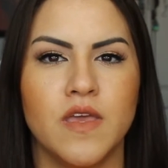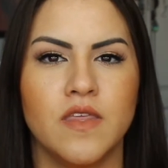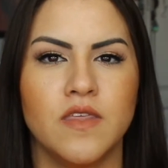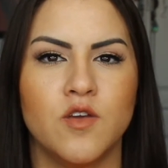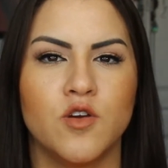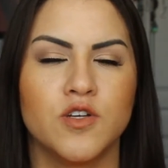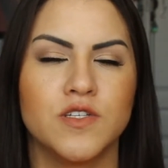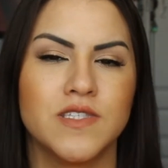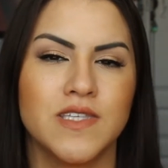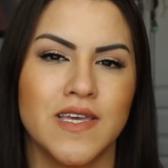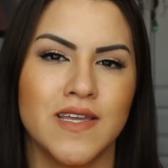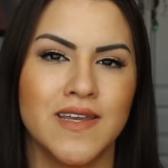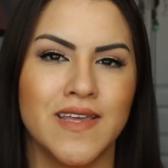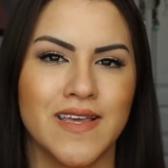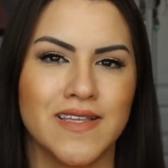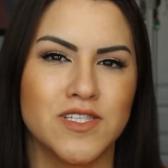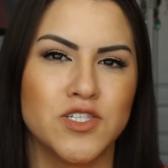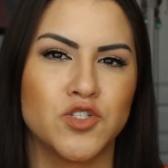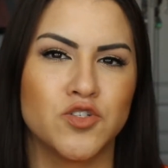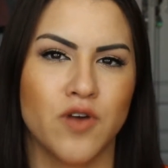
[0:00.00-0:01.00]
your skin
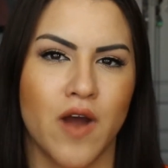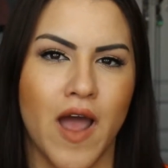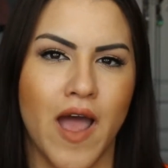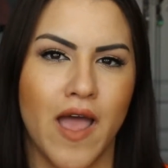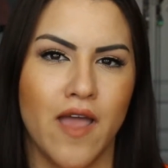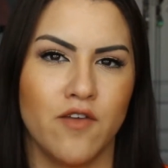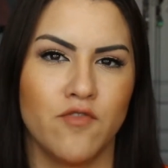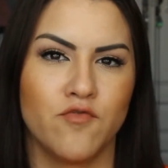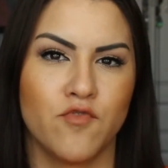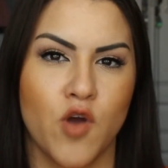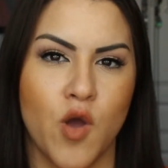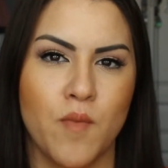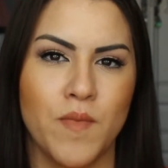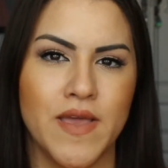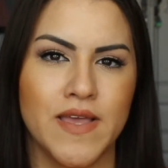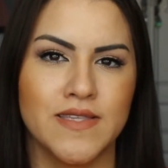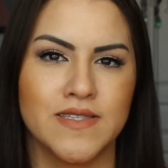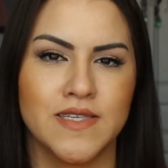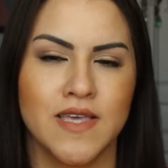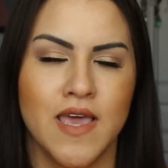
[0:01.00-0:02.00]
gets dry from
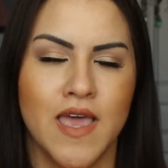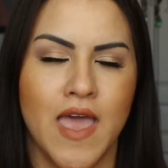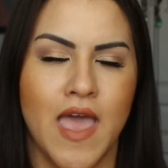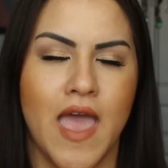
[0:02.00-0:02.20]
it